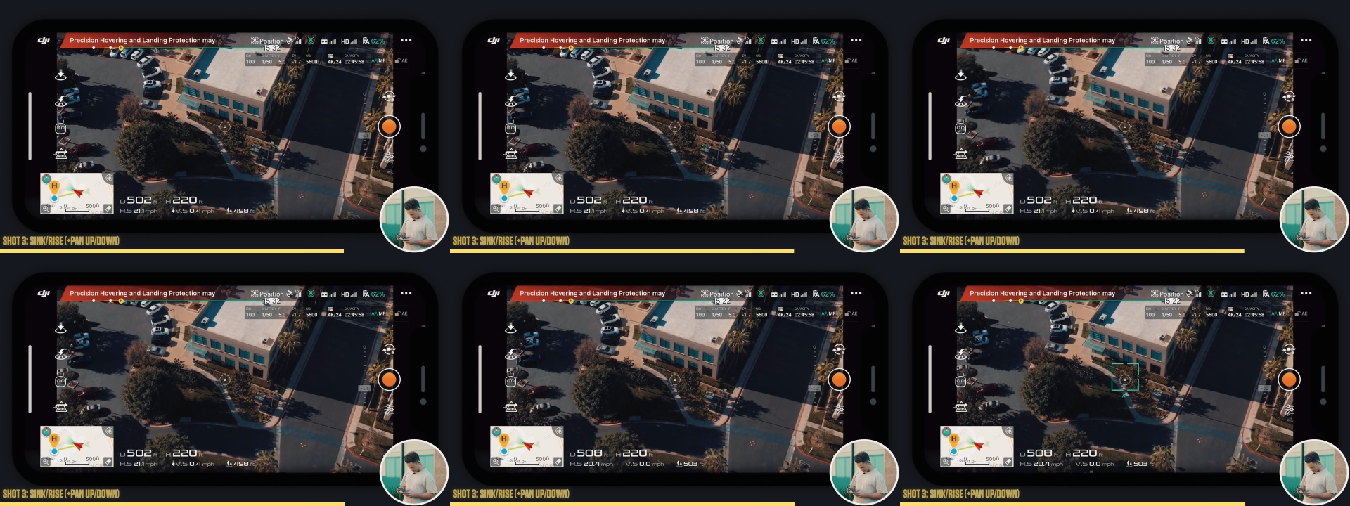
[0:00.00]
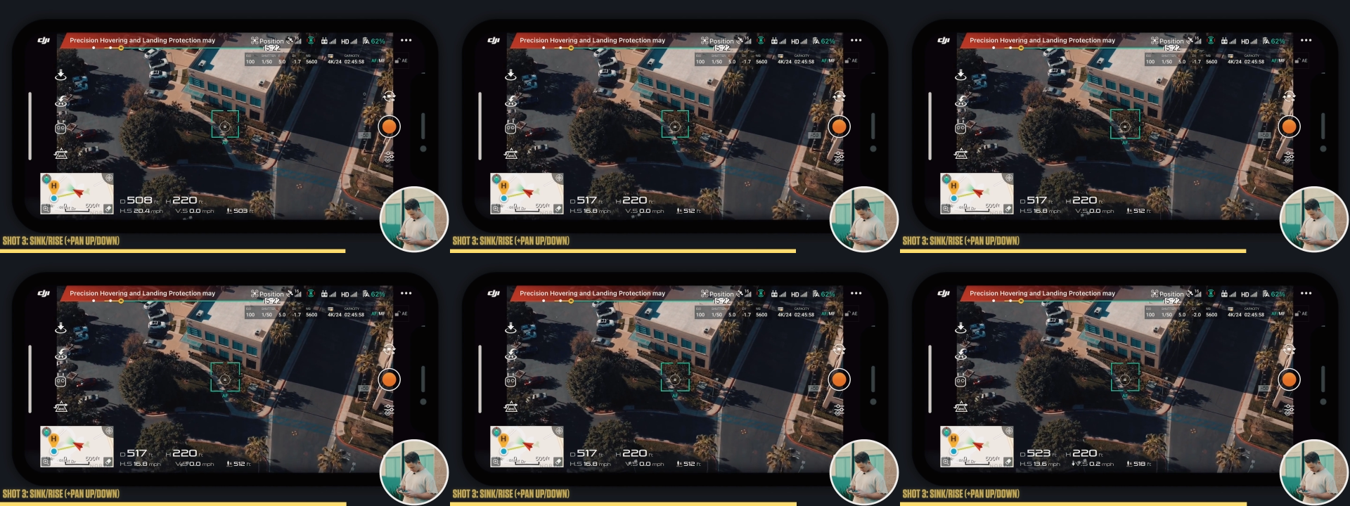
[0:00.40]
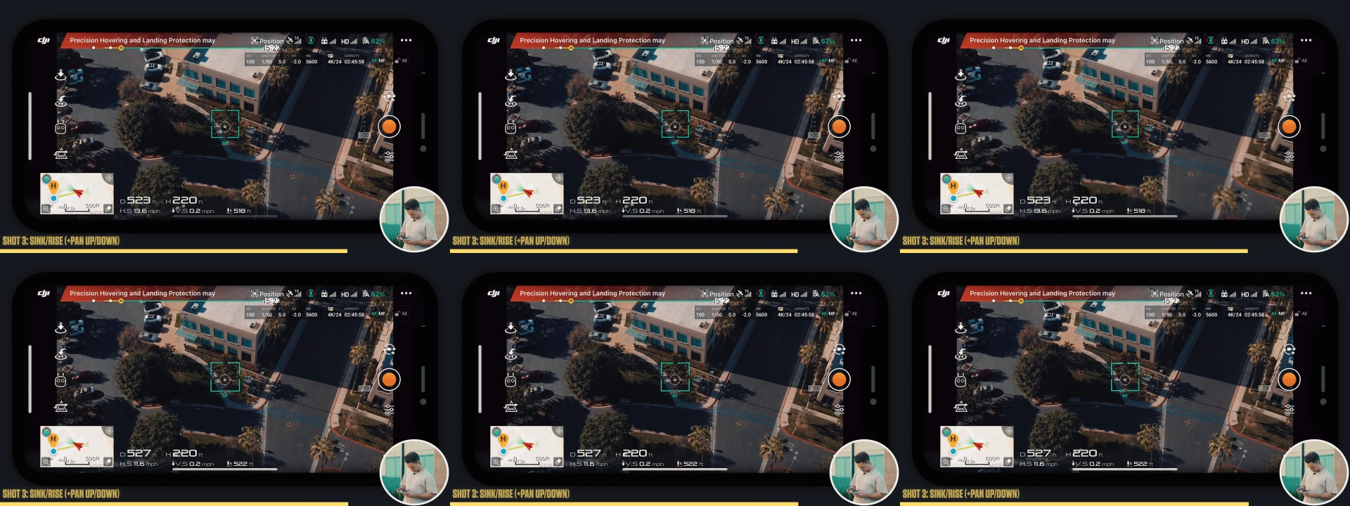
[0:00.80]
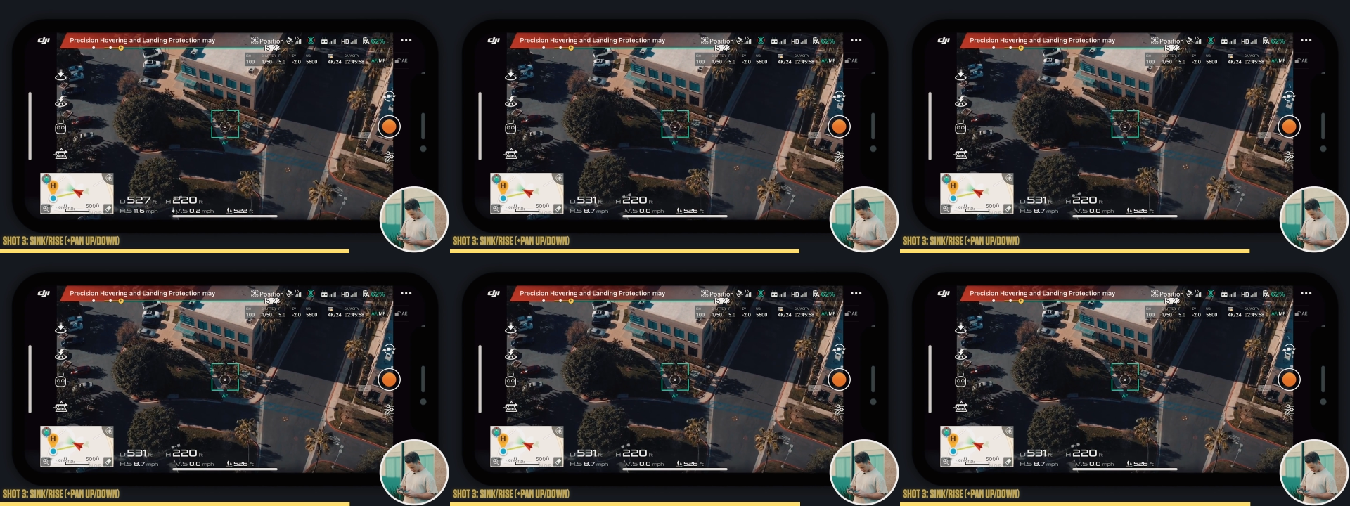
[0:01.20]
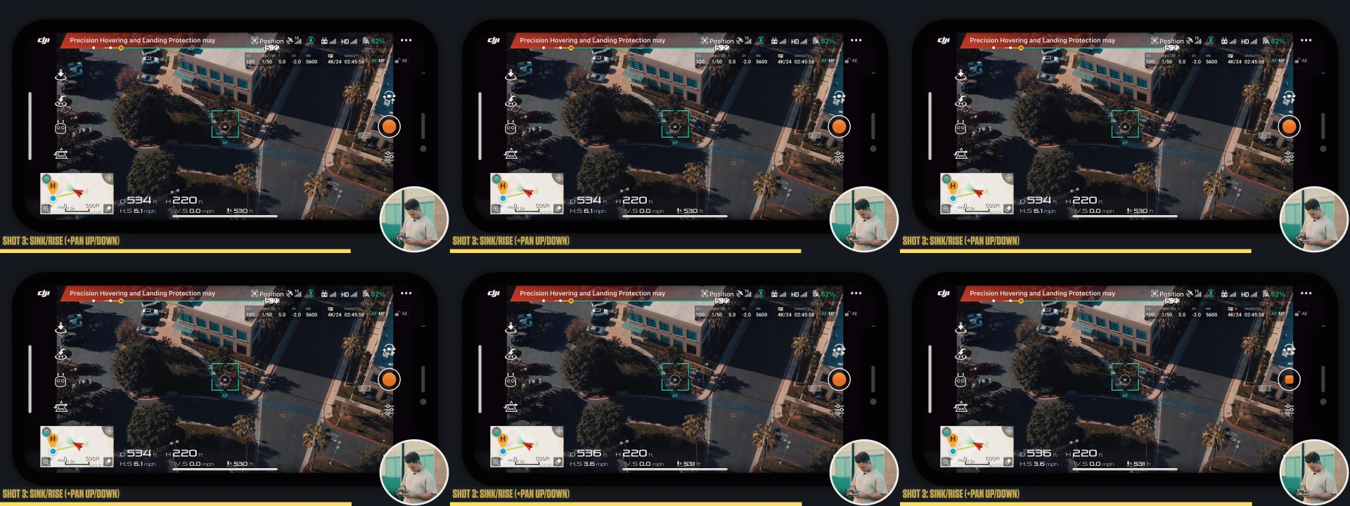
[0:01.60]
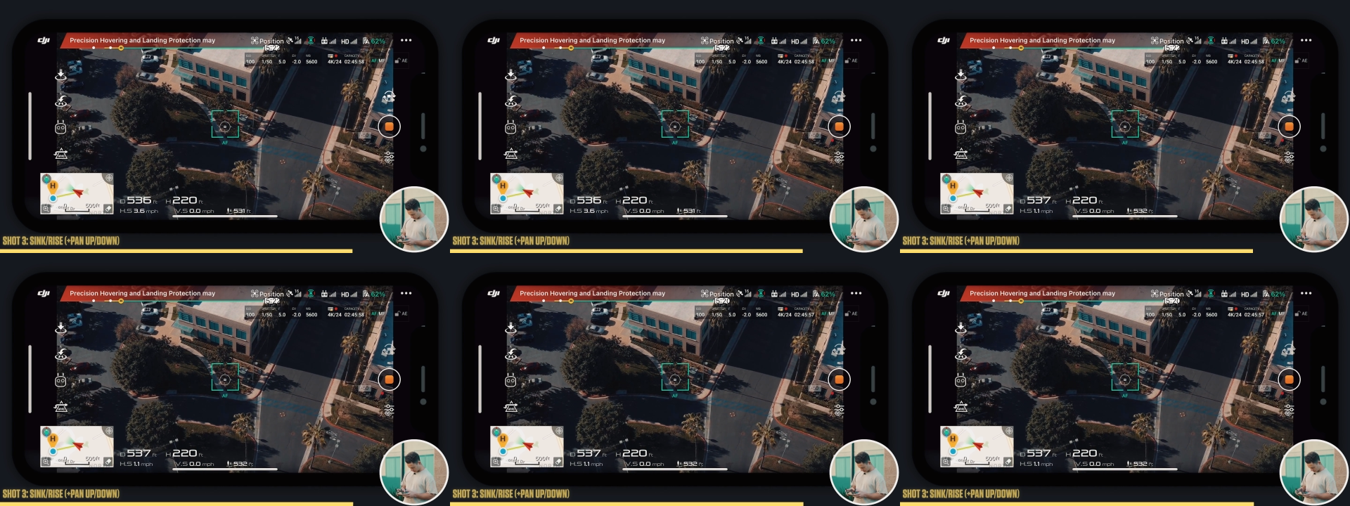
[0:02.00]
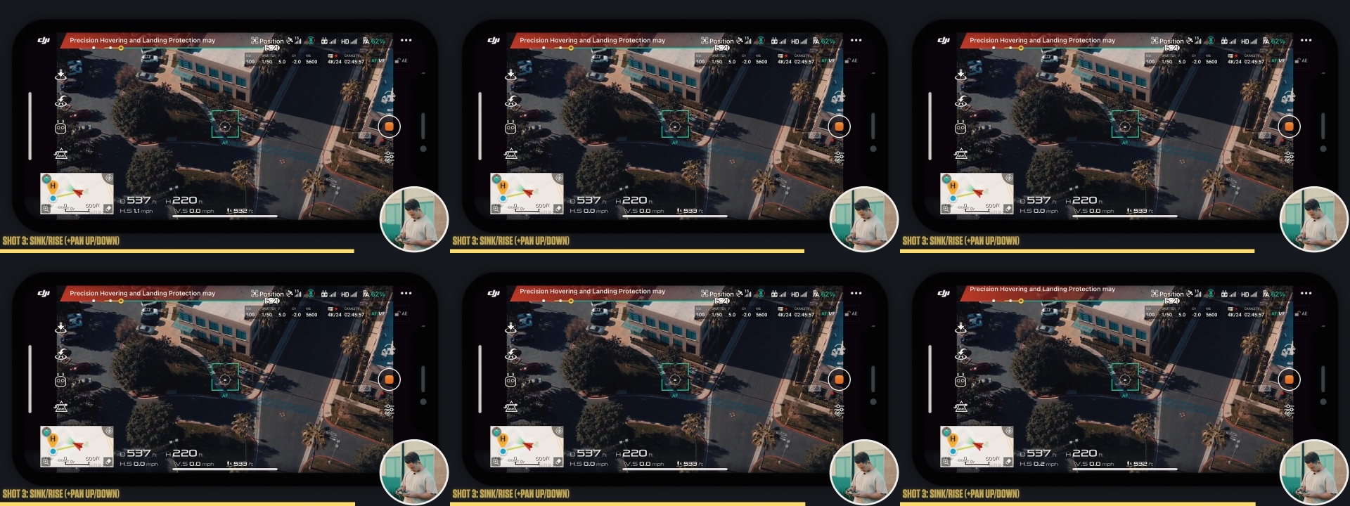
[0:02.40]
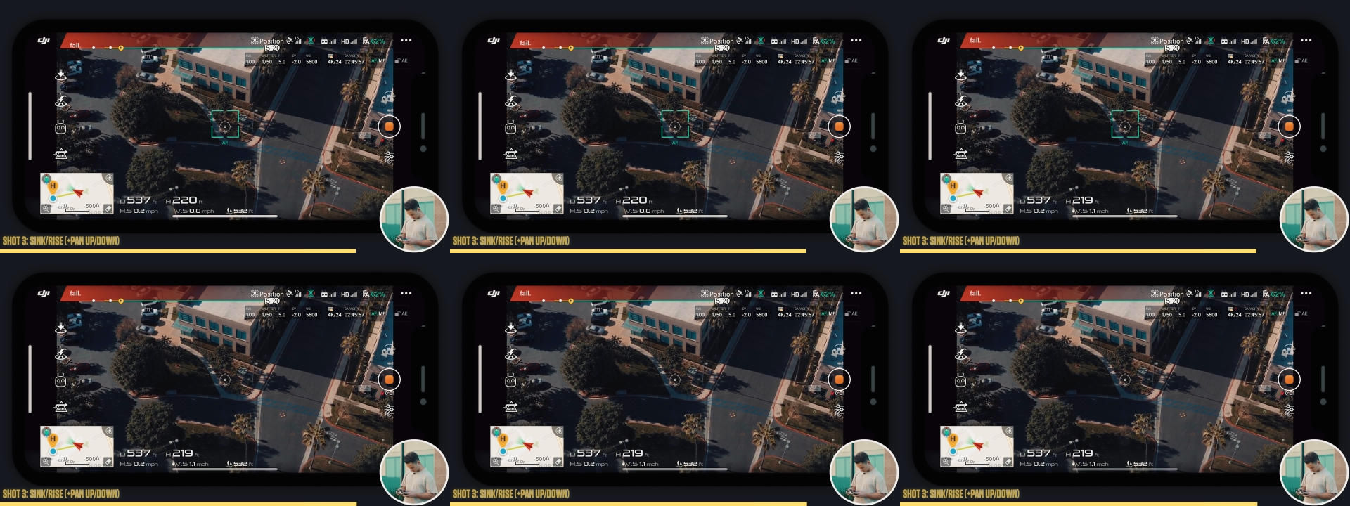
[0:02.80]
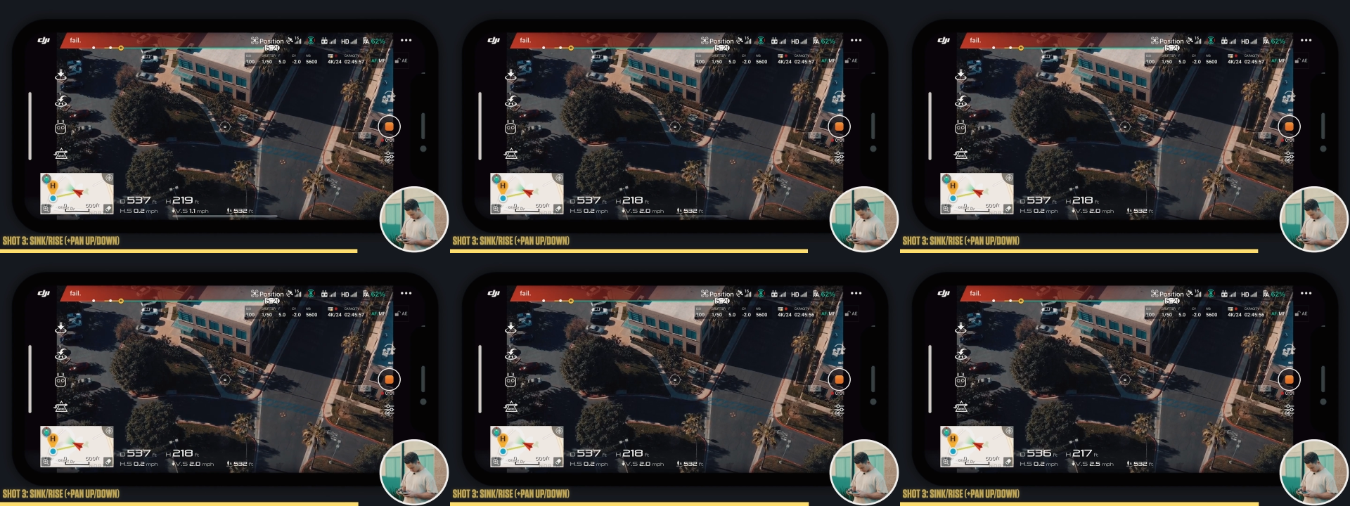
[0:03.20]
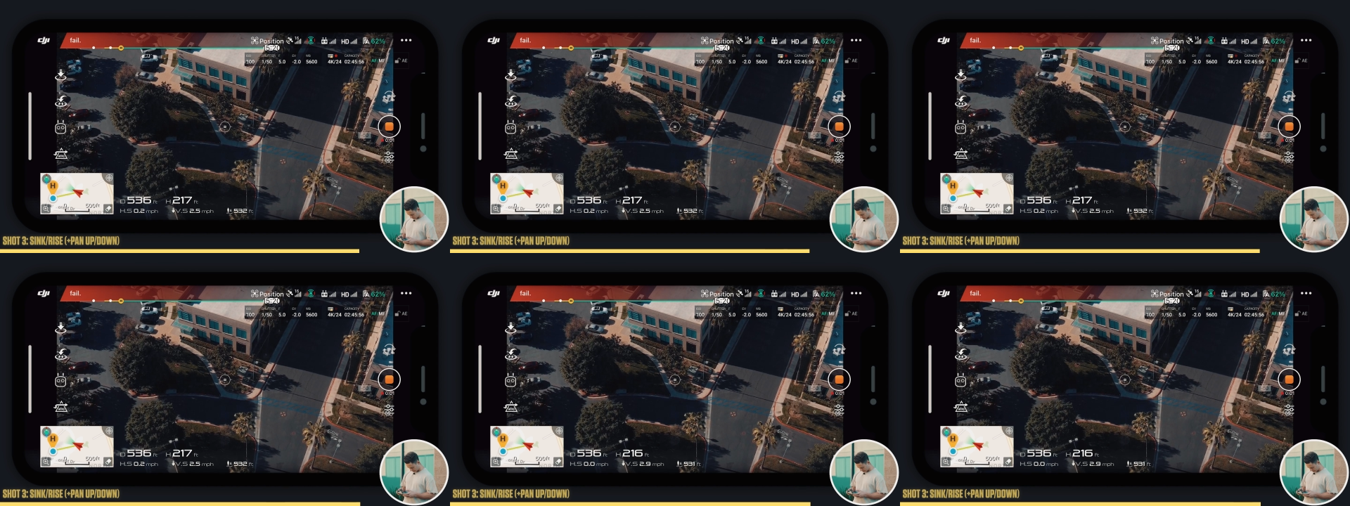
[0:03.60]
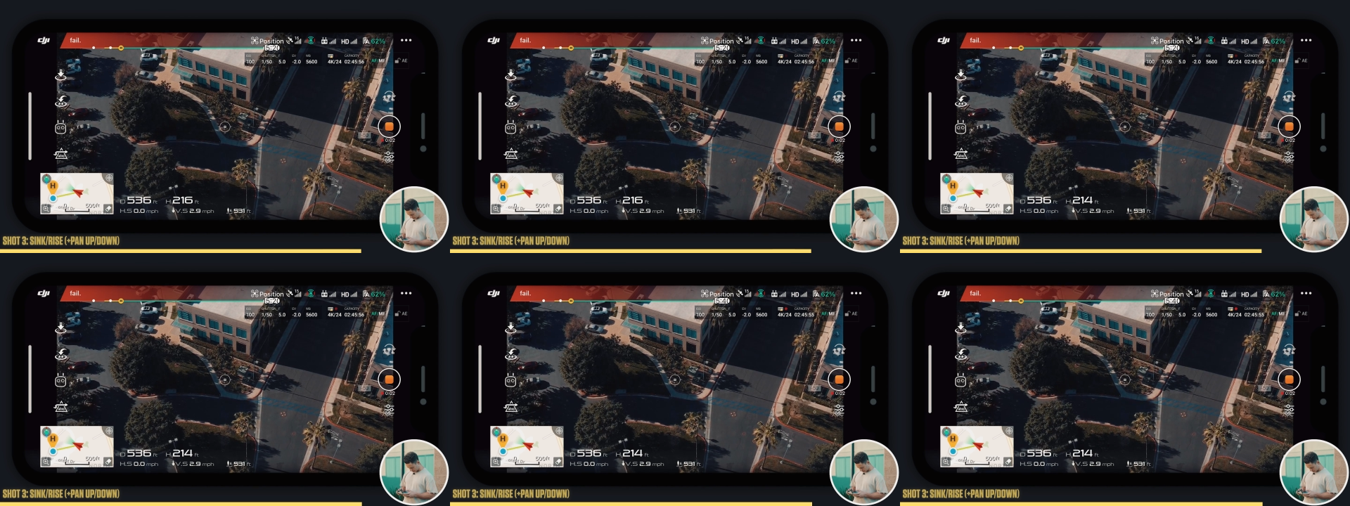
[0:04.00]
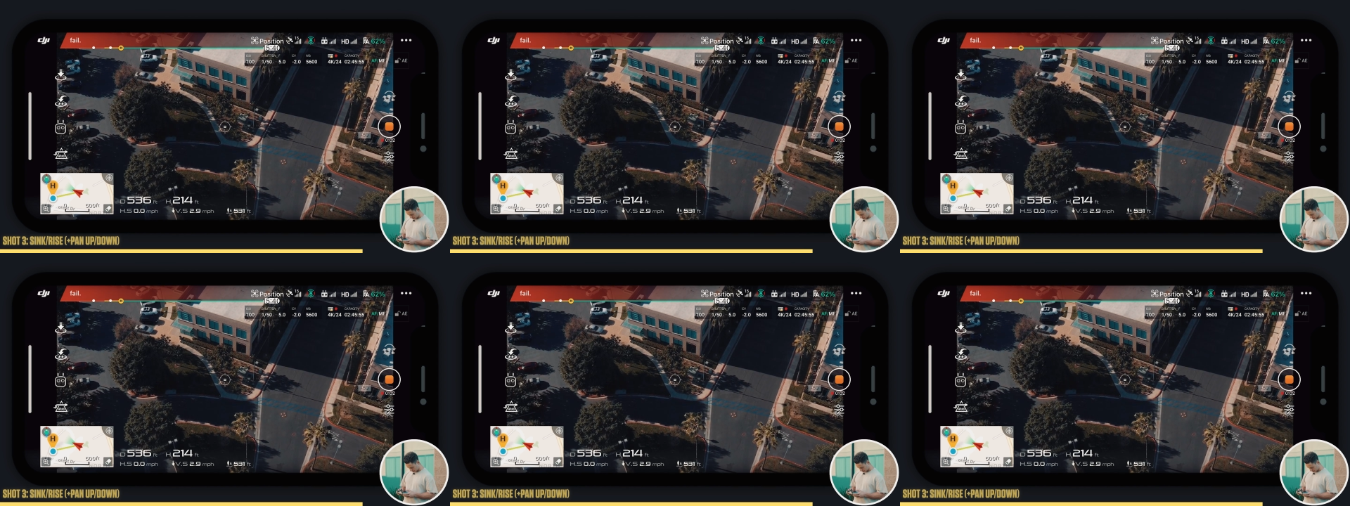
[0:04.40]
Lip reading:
(no speaker visible)